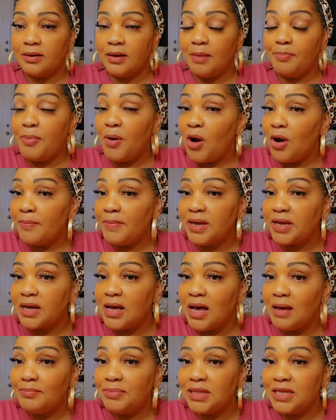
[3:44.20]
apartment
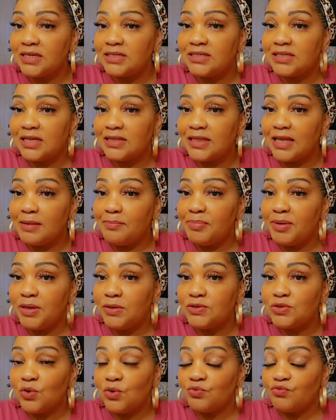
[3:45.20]
complex that they
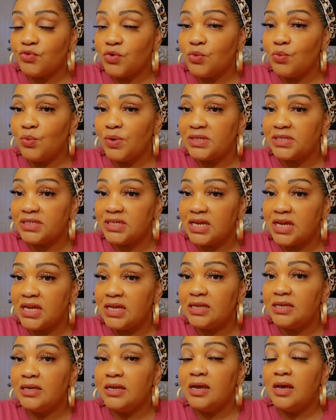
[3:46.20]
built on Route
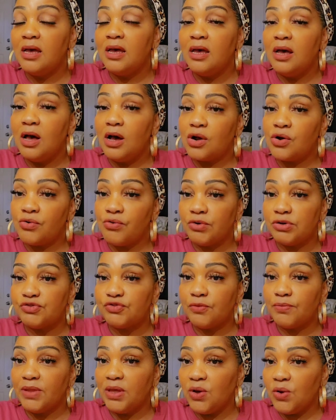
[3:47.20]
110 across
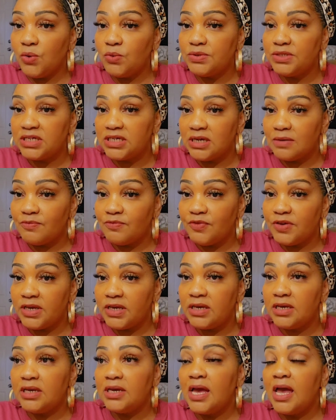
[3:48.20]
from the old
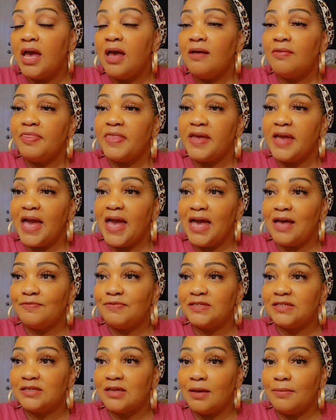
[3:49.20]
DMV. They
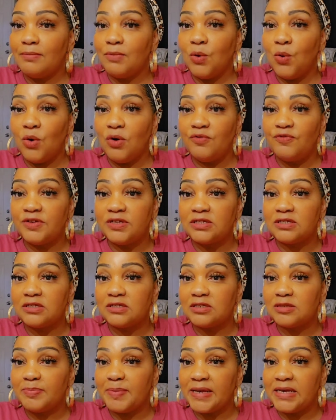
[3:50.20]
have some office
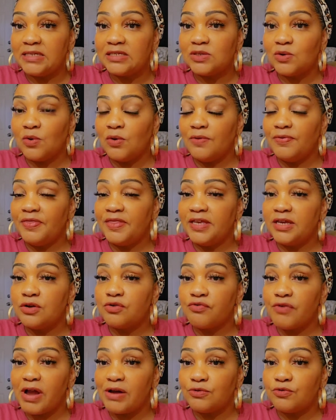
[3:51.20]
space on the
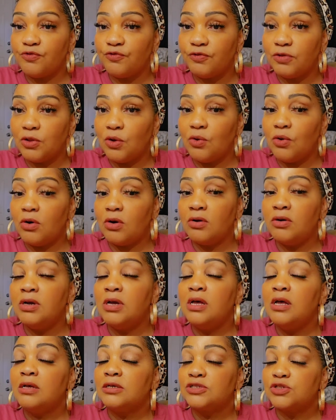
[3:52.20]
ground floor,
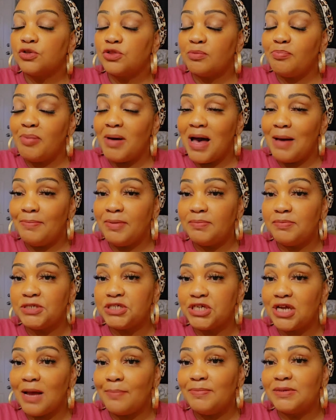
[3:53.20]
so the pop-up
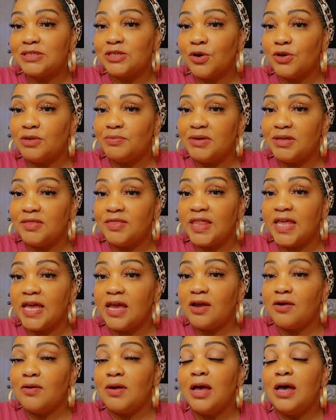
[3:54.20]
shop is going to be
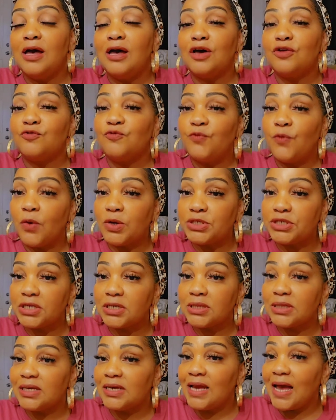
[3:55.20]
there.
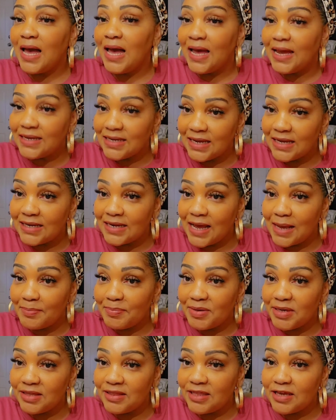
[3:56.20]
Unfortunately, I
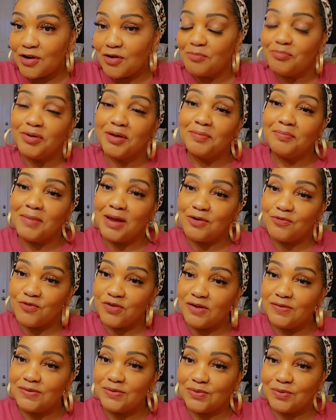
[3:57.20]
cannot be there, but my
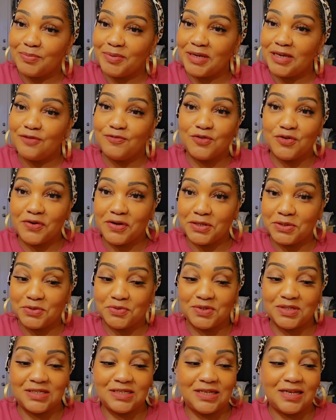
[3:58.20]
Reese will be if you're
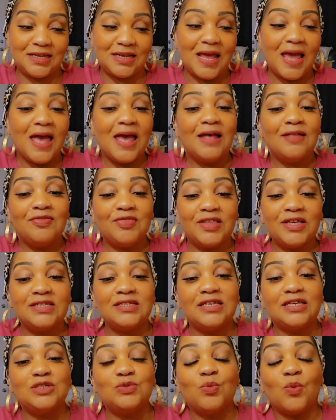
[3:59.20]
interested.
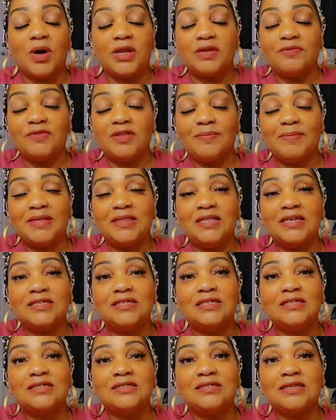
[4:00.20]
This is one of them, and
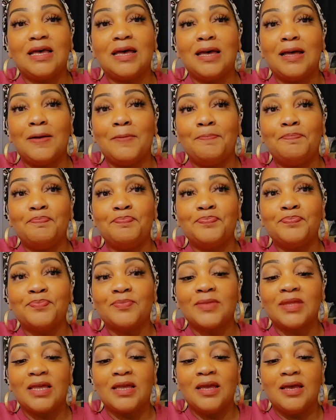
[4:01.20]
this is um,
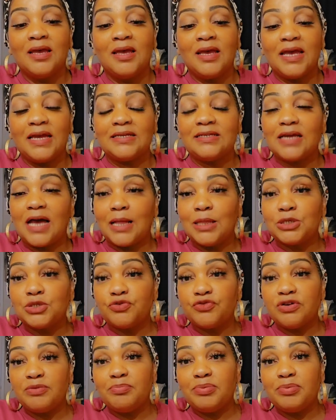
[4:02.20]
a Dollar Tree